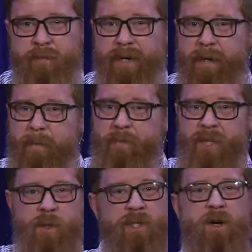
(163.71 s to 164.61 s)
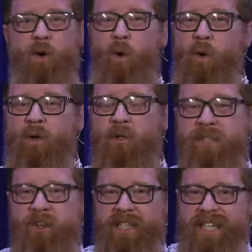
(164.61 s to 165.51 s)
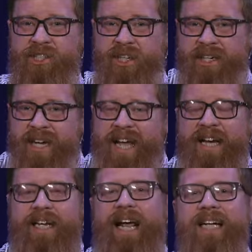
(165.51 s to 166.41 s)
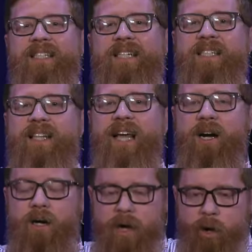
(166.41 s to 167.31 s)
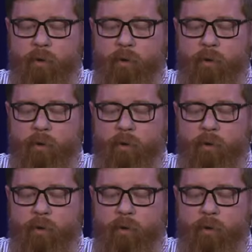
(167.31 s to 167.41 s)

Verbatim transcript: but this was all oral tradition. And in Exodus, they are